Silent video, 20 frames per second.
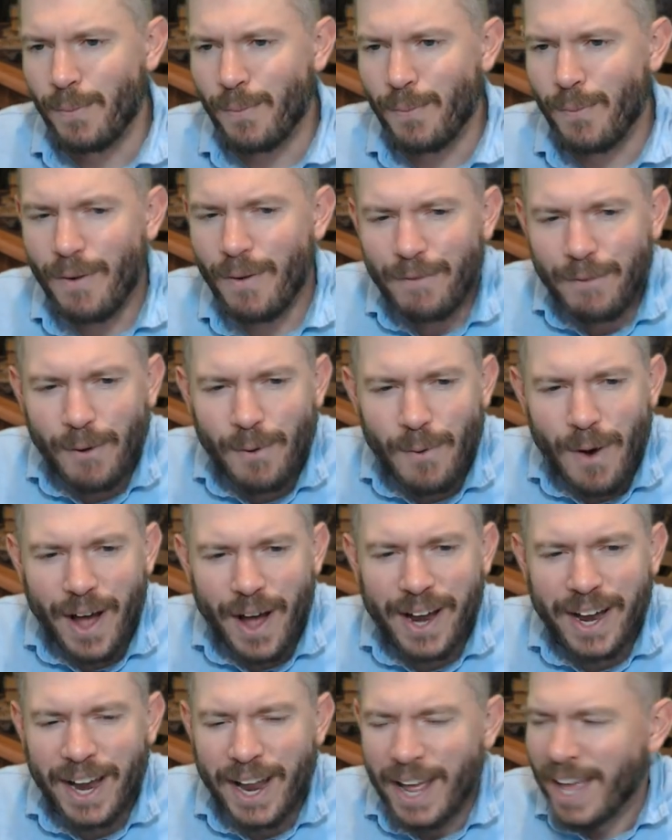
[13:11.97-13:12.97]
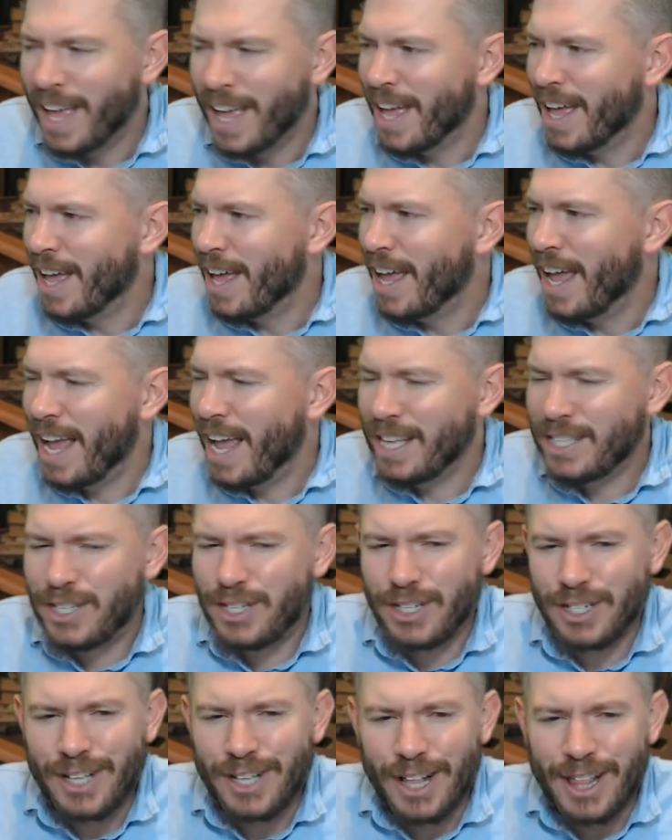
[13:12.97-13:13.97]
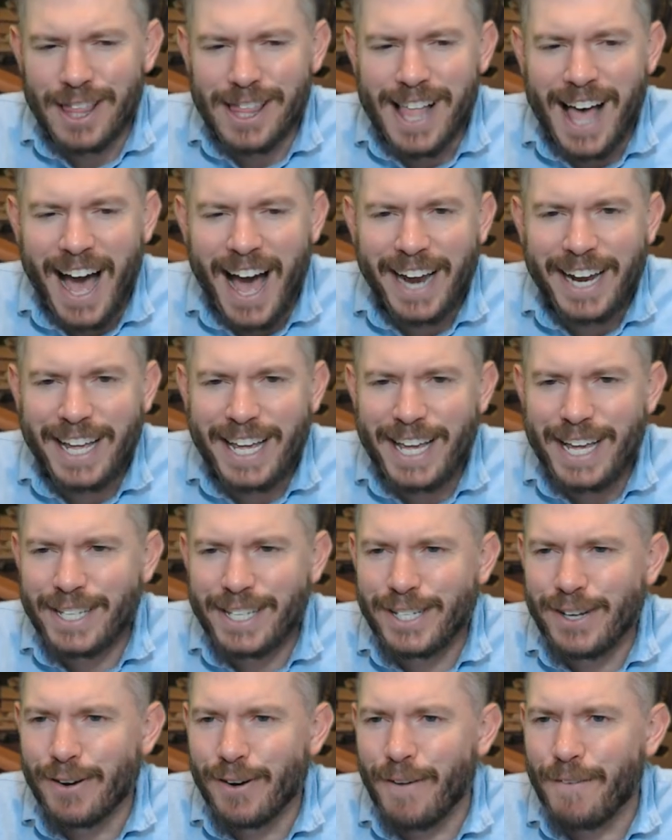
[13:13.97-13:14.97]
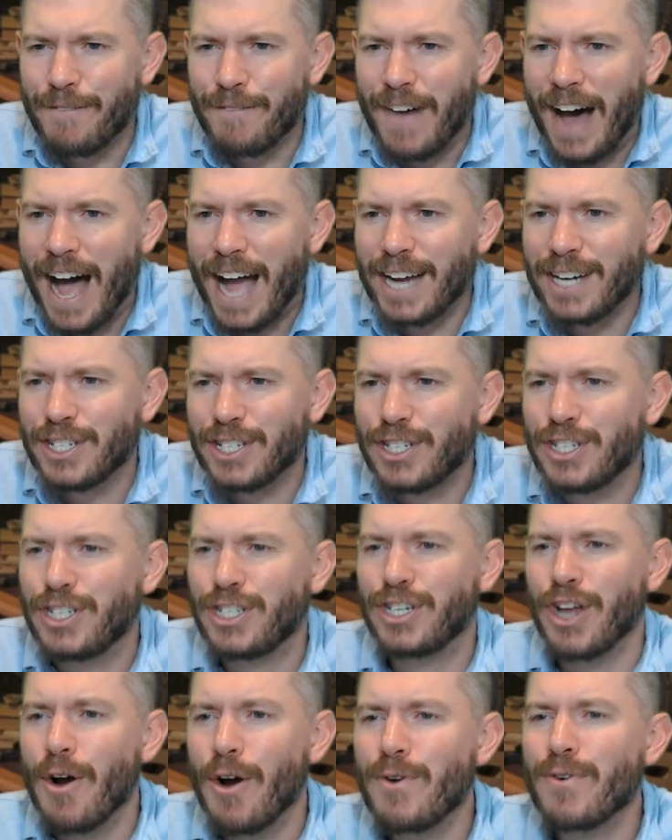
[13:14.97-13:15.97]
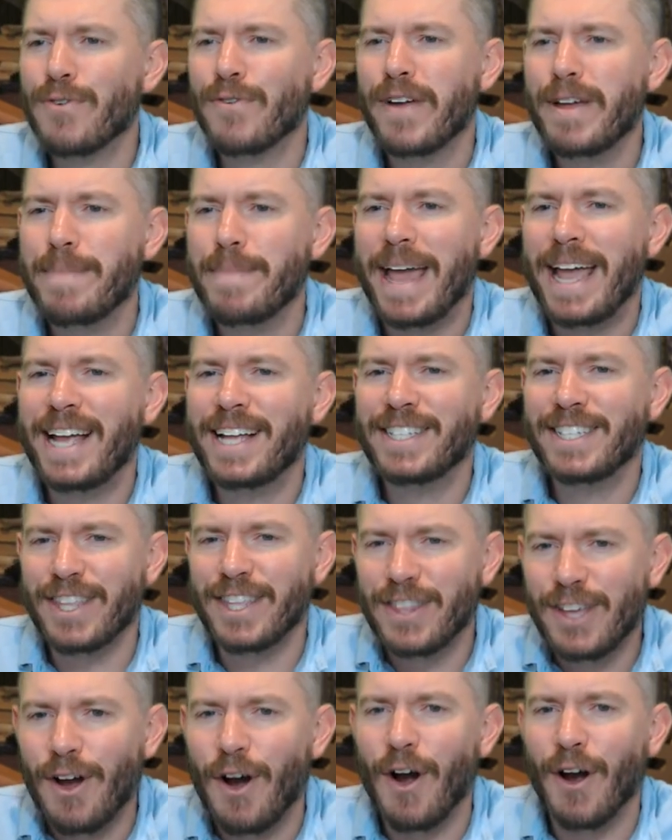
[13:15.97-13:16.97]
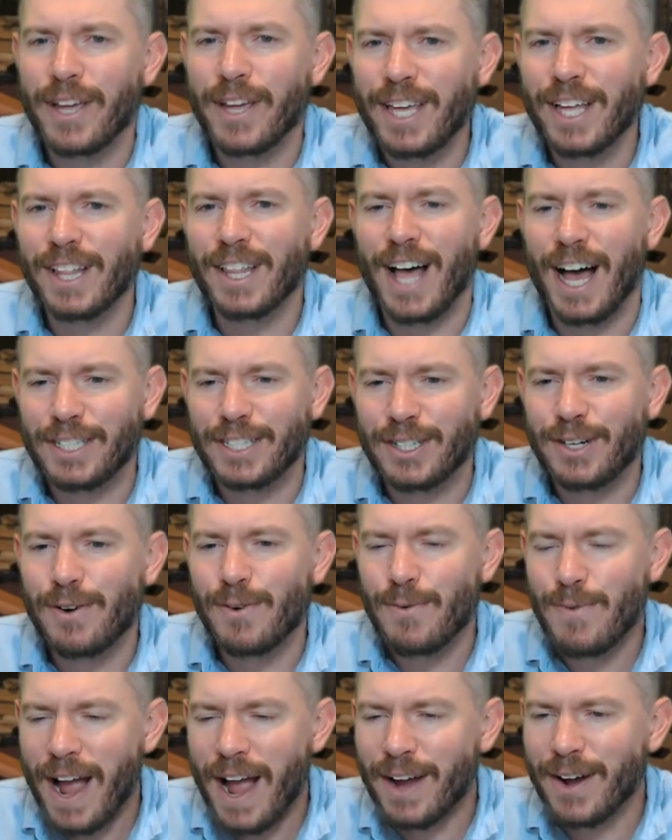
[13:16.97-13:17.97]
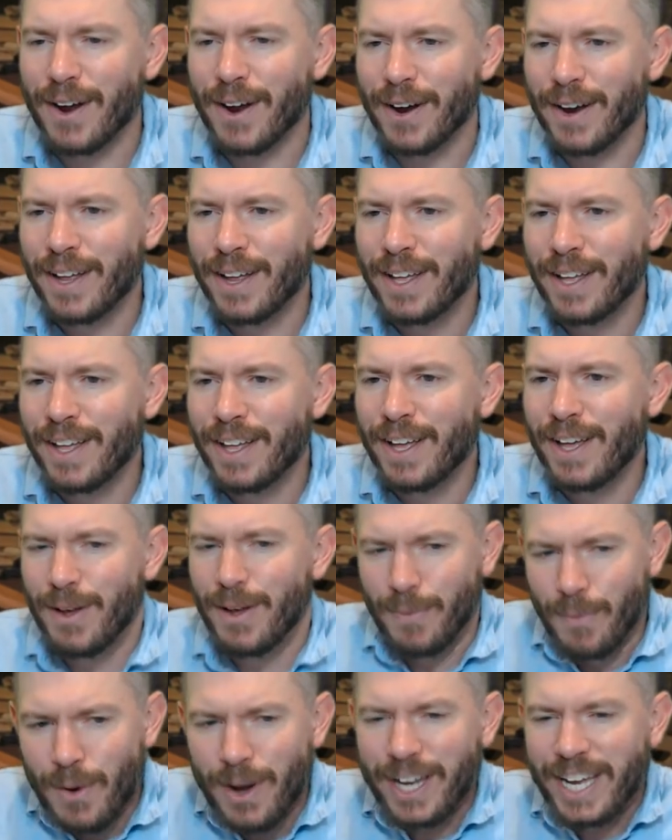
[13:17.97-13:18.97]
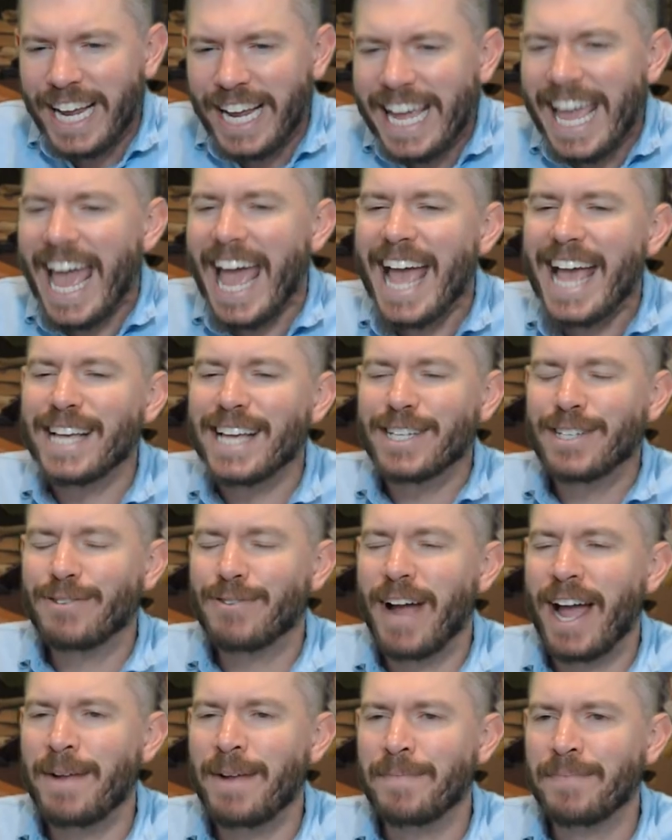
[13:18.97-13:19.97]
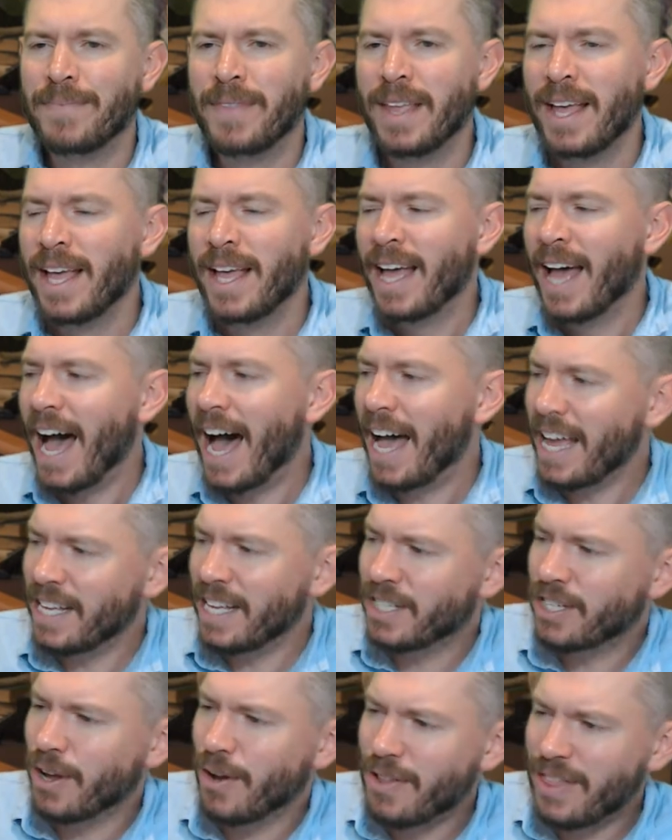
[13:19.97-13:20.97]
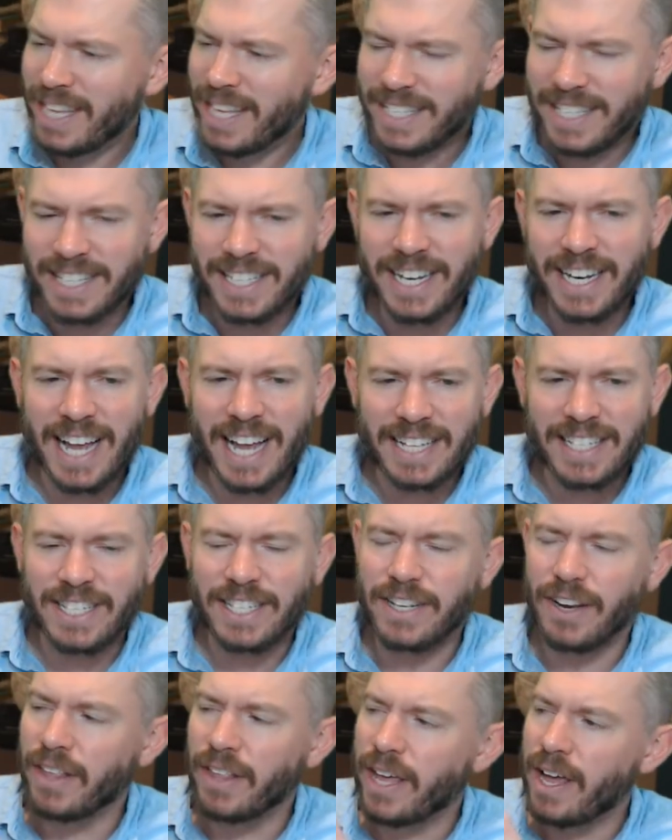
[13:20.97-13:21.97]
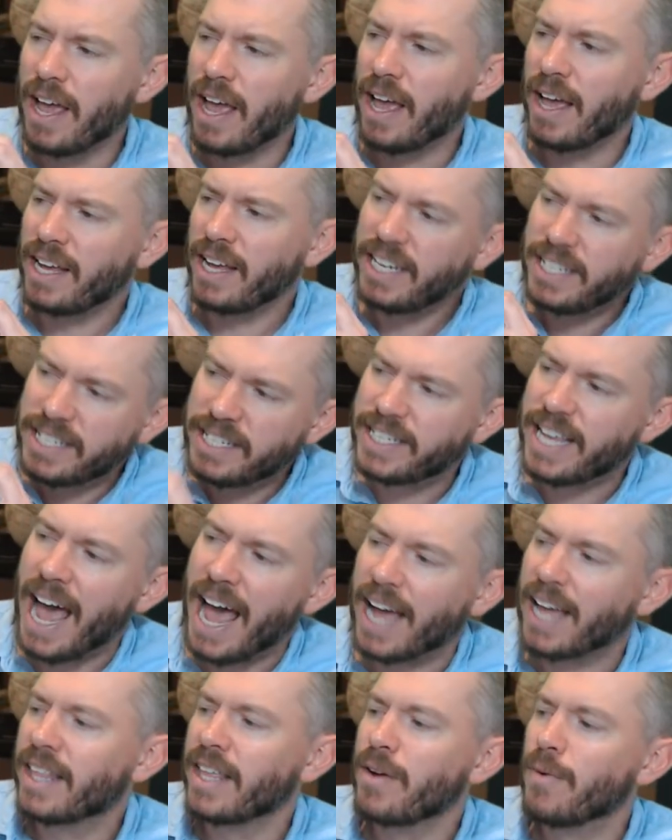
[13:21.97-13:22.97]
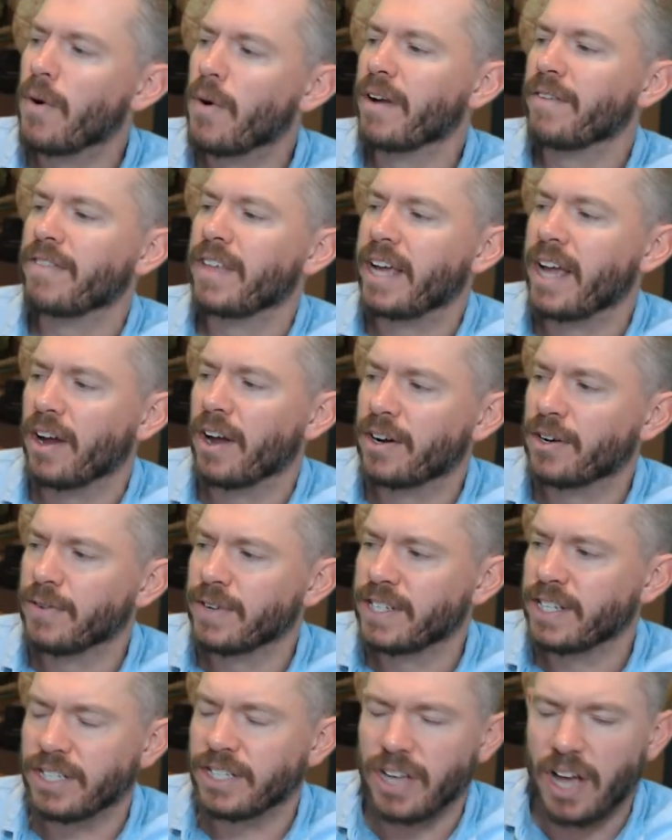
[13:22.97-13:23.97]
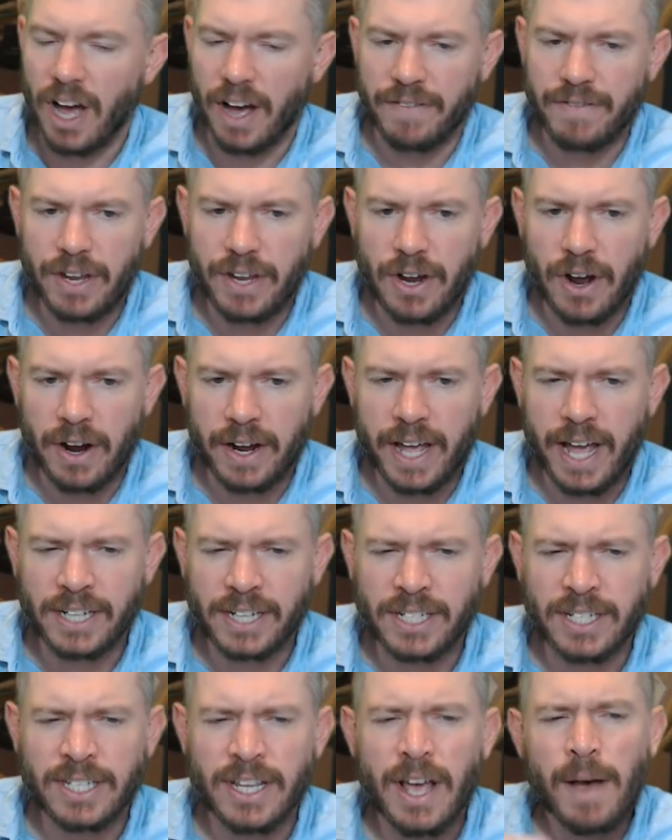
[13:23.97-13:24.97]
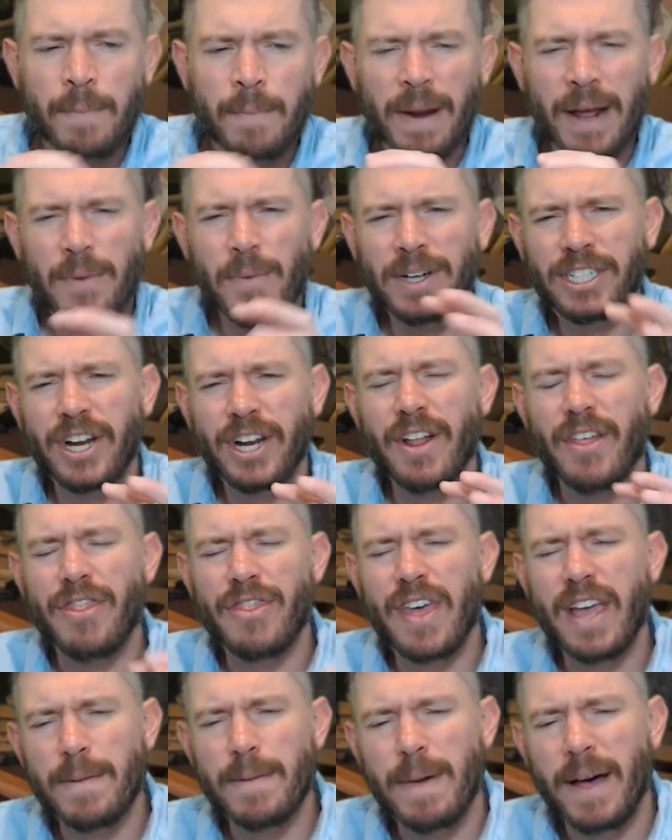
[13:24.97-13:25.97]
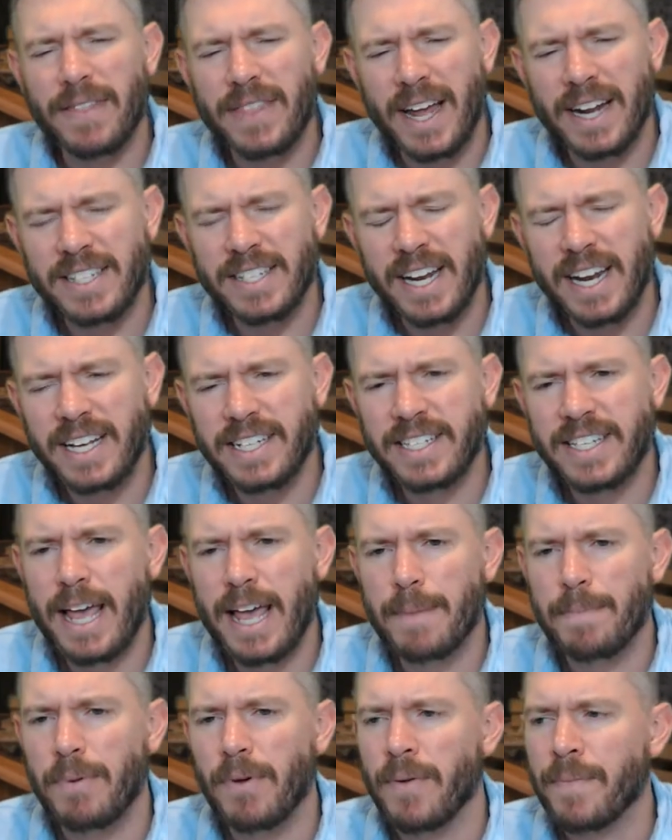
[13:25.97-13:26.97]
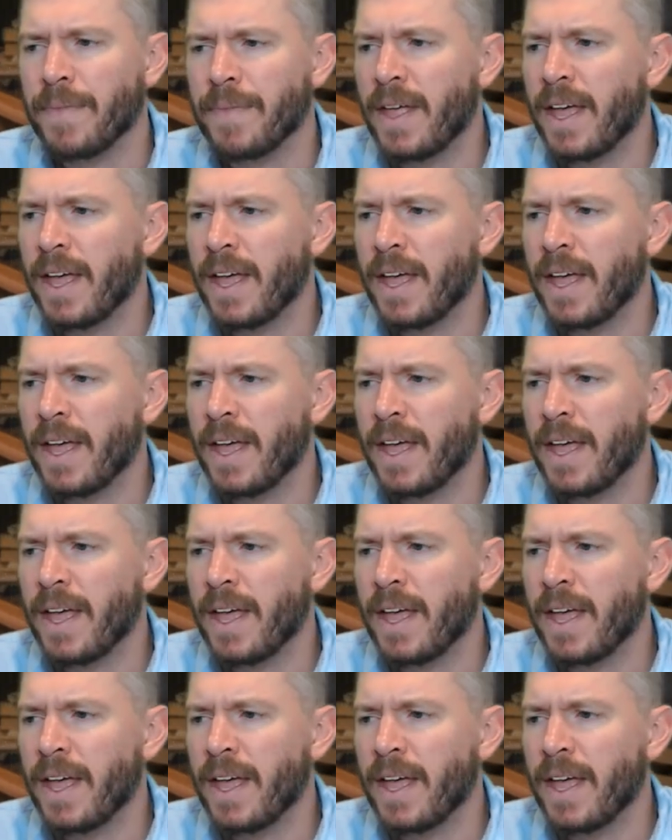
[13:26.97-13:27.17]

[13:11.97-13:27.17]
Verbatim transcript: Well, for one, it's just a lot easier to find stone remains in the archaeological record. Wood decays, right? Uh, and so this isn't necessarily exactly one of the characteristics of the Dark Ages, but I want you to think about that as an example